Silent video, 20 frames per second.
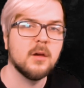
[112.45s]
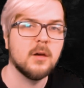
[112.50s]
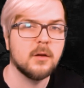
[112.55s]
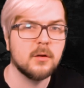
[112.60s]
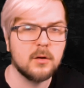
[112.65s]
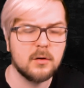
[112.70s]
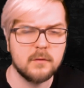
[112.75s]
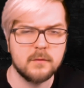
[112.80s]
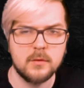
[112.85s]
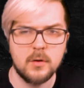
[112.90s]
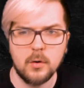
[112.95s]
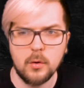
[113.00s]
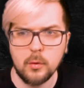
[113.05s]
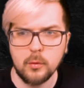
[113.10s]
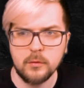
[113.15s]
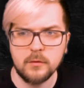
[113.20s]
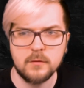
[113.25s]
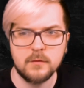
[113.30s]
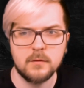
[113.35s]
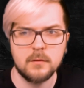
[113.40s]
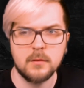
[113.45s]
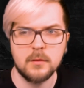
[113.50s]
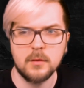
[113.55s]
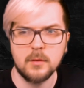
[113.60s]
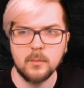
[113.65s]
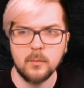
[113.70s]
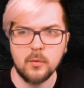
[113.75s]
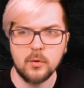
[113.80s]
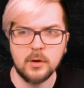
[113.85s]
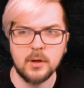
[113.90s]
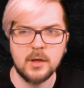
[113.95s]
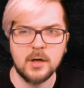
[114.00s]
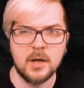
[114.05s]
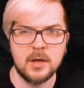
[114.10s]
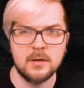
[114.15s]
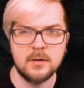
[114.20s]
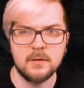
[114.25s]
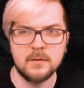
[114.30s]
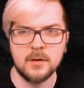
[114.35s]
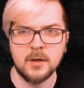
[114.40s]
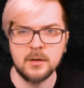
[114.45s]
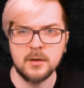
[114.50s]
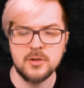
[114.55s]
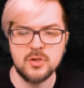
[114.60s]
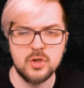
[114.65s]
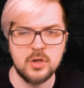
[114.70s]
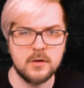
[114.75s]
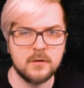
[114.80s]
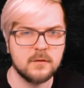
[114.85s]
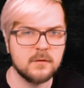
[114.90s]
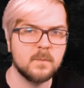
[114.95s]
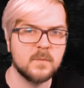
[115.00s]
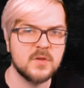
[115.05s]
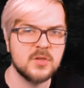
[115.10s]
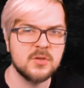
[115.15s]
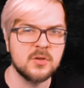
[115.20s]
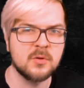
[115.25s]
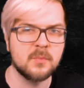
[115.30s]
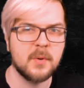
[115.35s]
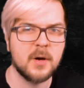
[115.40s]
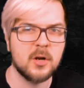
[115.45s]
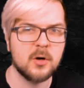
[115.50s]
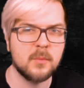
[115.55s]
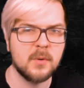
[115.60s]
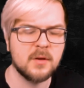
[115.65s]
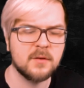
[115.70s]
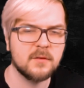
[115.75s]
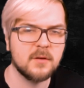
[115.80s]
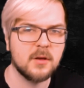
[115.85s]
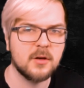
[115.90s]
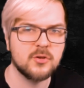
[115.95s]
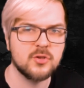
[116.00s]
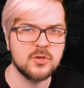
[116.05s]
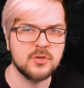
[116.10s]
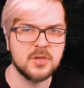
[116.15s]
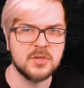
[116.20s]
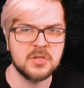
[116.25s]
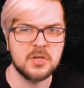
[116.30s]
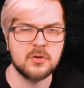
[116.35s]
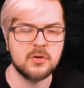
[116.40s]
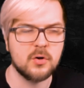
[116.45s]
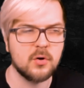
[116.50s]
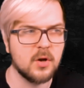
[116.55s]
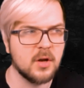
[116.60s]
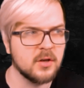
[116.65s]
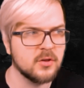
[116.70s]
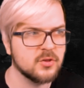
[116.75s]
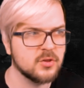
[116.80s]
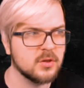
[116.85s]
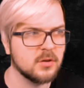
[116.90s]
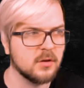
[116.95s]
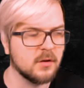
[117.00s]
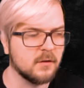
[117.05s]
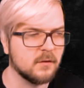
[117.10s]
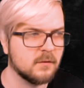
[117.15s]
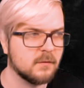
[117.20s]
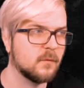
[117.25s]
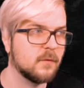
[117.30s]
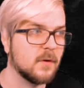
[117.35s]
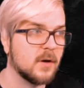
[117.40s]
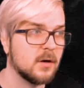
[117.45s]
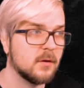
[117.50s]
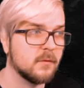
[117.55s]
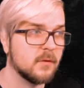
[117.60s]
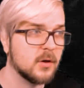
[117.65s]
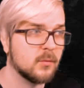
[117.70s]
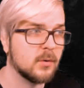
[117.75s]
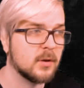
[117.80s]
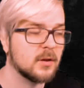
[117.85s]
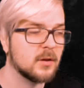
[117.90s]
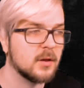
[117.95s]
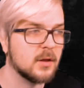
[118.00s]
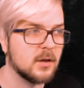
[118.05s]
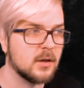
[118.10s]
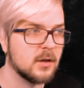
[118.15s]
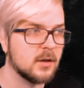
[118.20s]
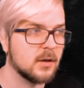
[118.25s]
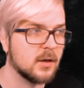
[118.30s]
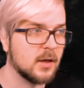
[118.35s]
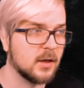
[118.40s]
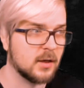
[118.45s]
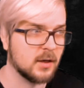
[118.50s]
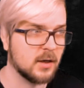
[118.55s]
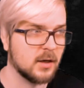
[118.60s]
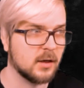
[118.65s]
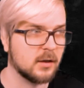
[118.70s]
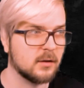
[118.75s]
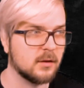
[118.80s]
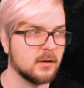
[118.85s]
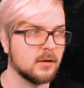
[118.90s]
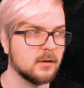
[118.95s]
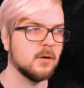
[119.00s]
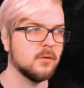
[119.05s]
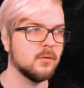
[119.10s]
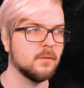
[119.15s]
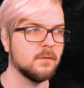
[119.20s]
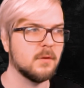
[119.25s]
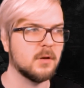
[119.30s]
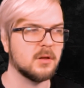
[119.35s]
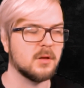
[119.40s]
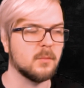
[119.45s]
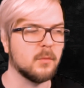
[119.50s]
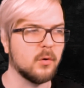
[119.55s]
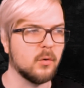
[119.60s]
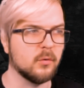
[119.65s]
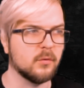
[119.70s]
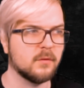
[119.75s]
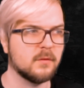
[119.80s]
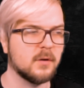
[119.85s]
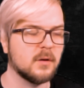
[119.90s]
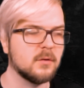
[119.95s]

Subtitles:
In all of those more grindy strategies, Seasoned Pyromancer, just as a draw engine, is very frequently a card that you fear the most that